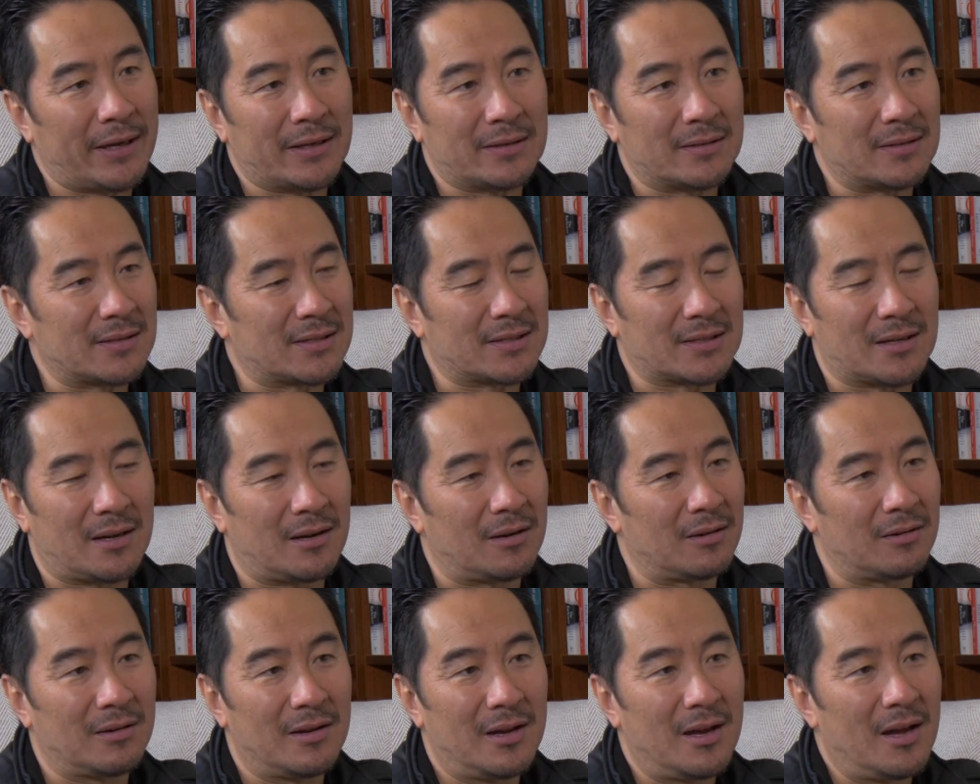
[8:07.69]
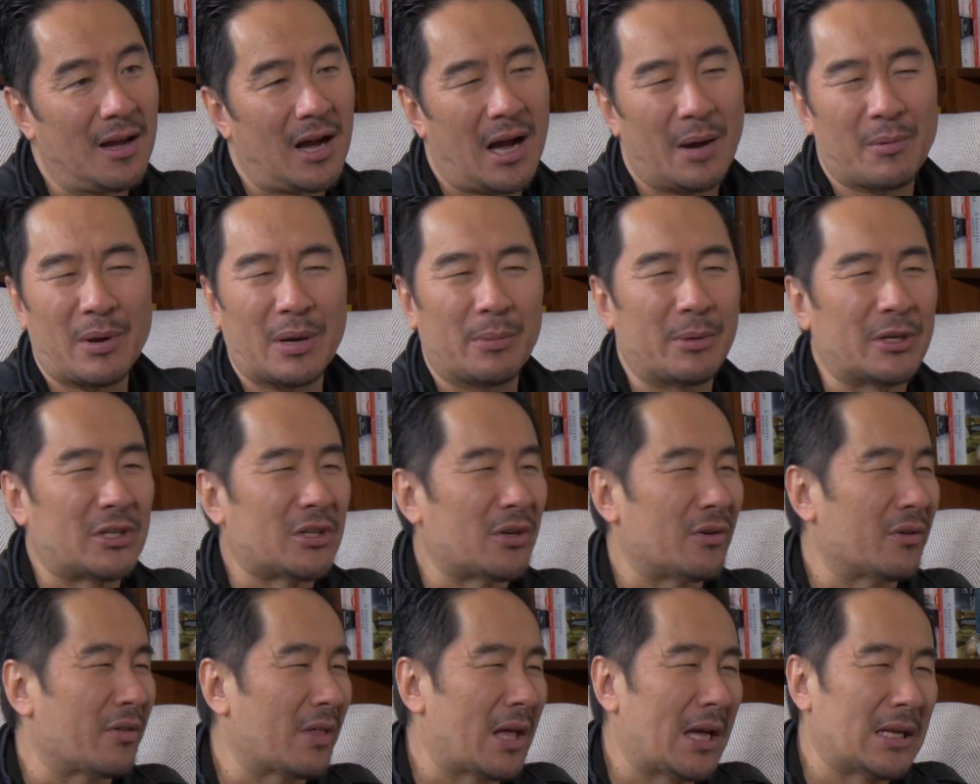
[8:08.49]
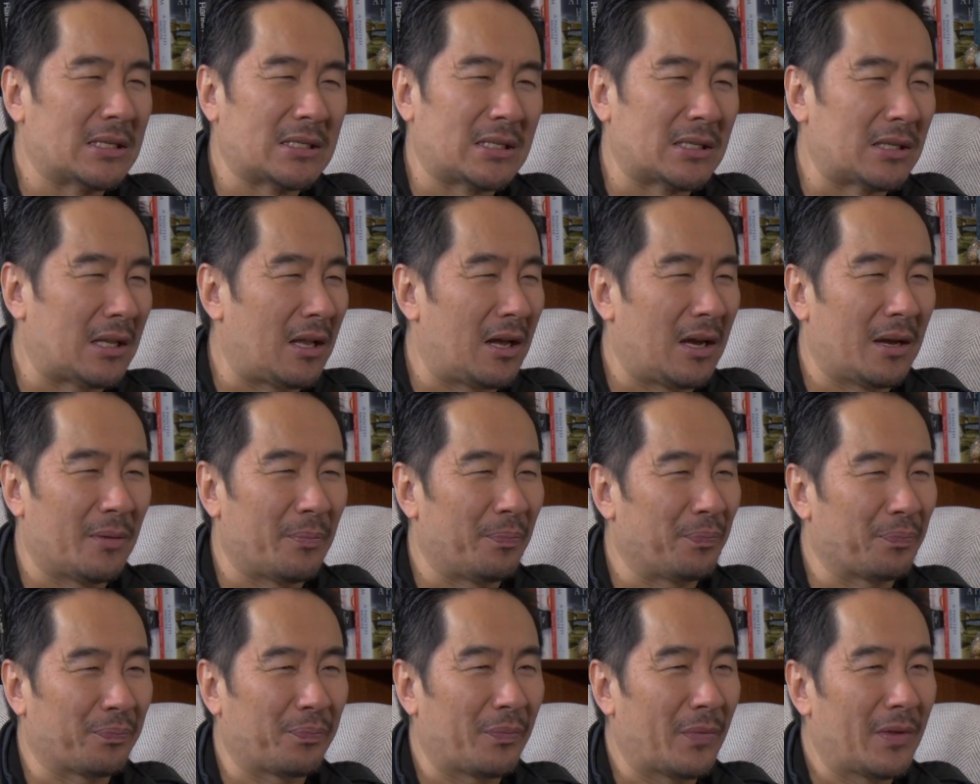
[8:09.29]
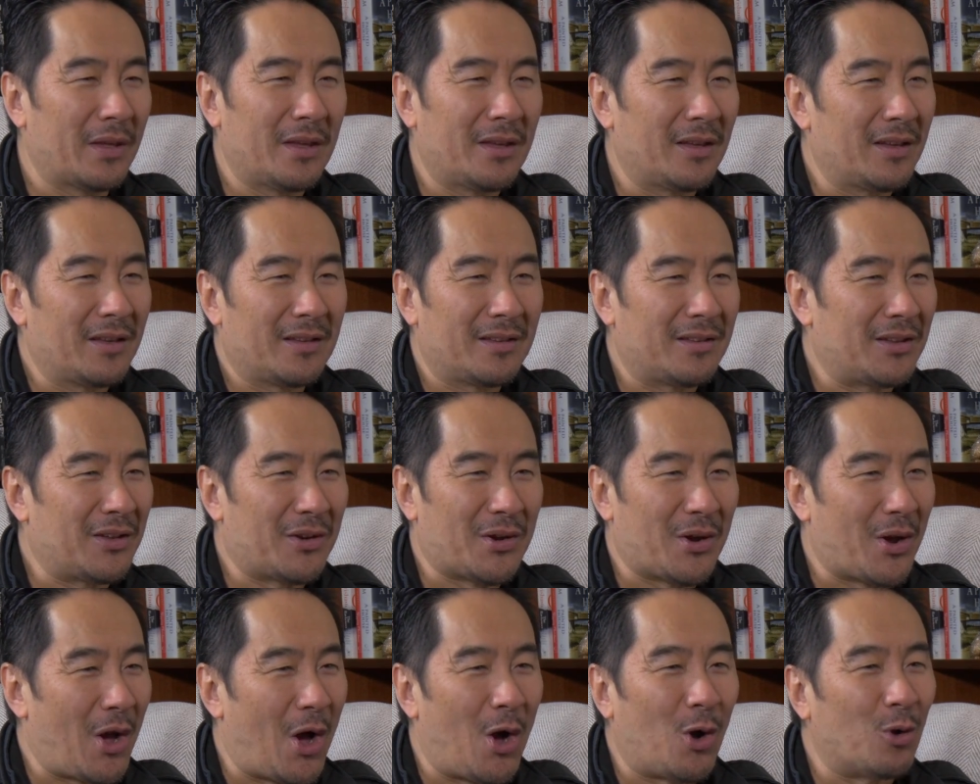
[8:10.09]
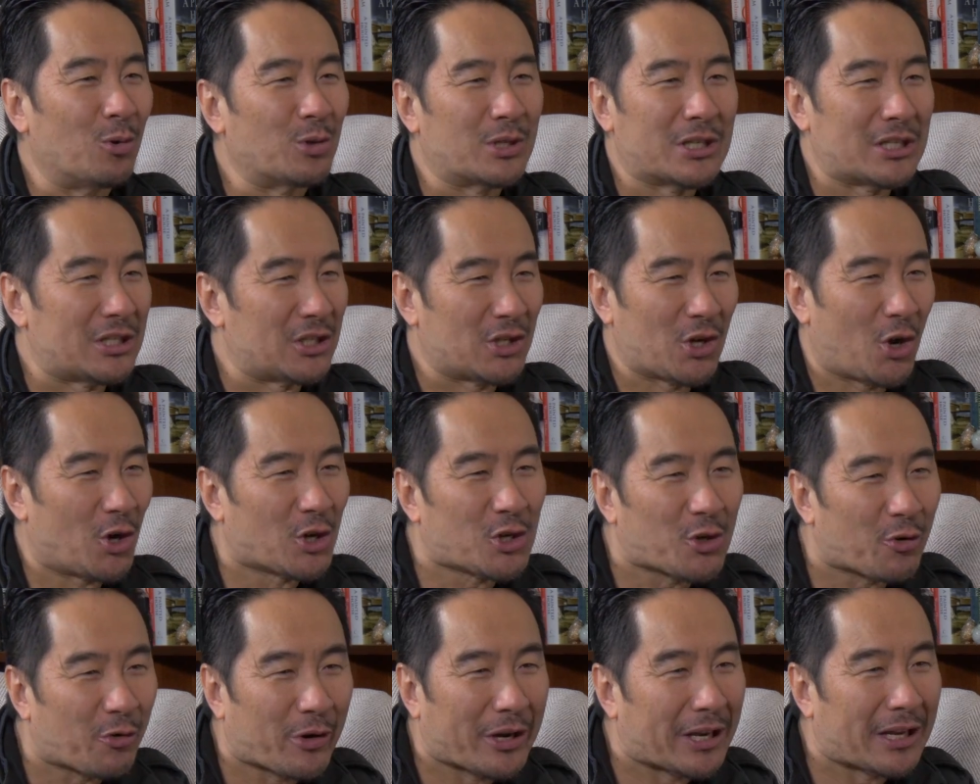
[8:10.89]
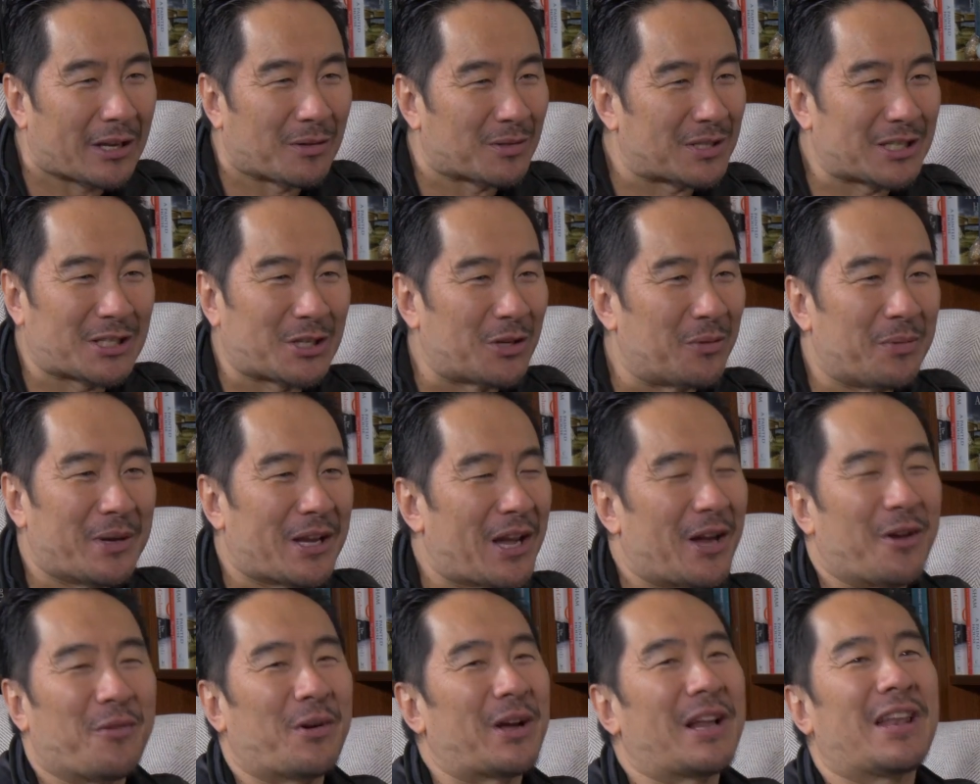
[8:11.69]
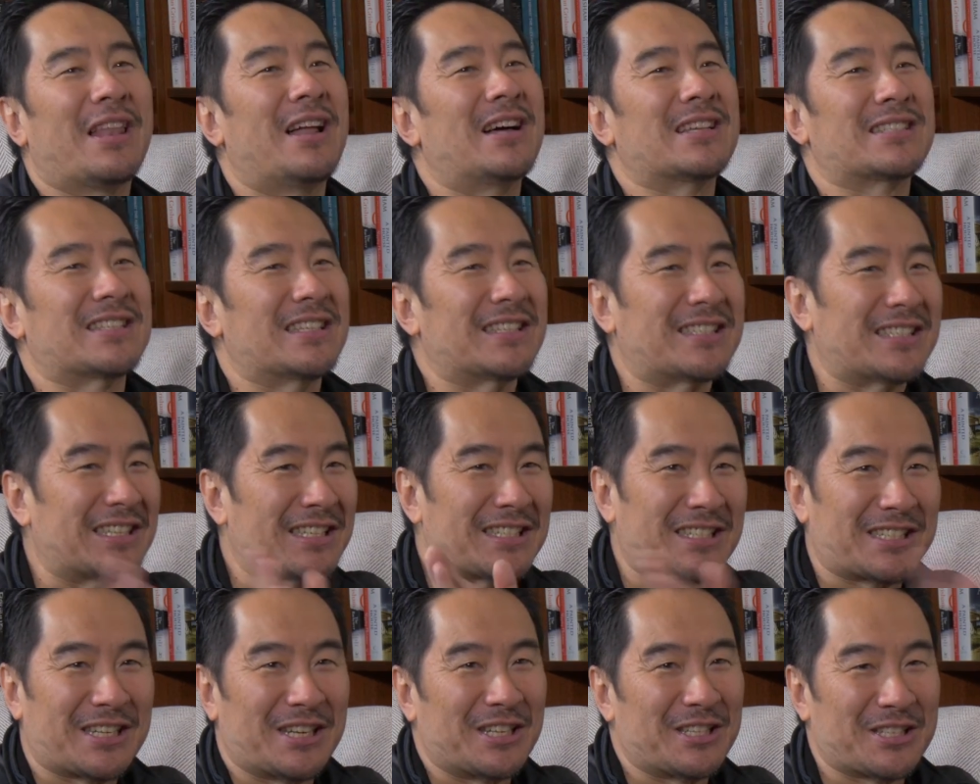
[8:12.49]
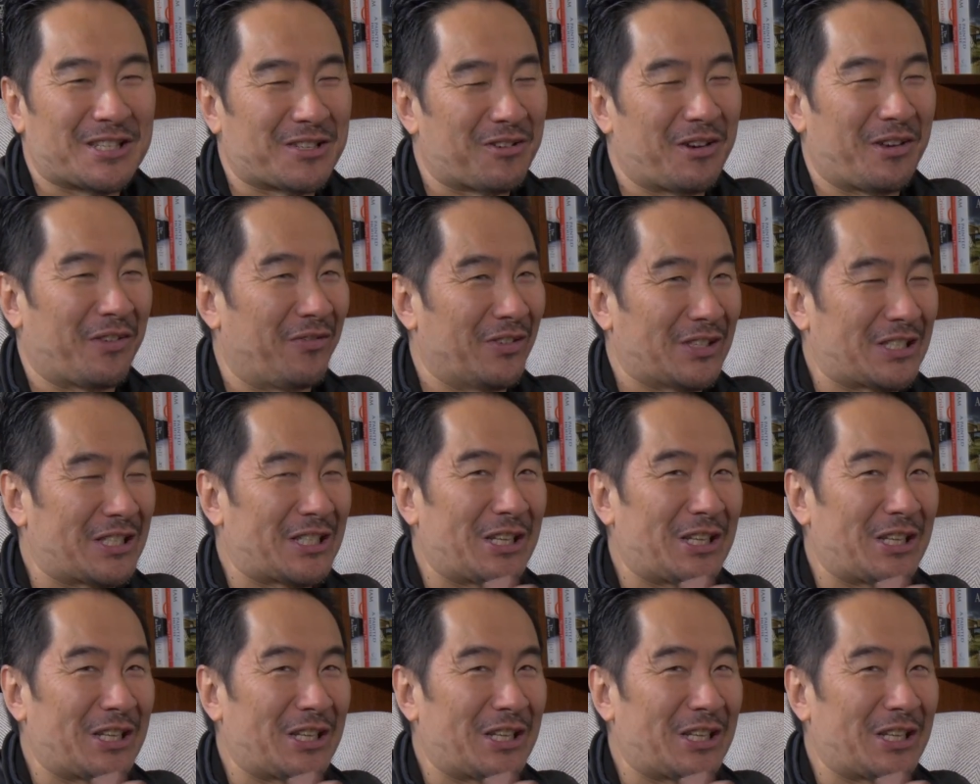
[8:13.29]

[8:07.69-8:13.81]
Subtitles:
And so I'm going to be doing that till I'm, you know, old and dottery. I'll still be going to a class at 16th Street if it's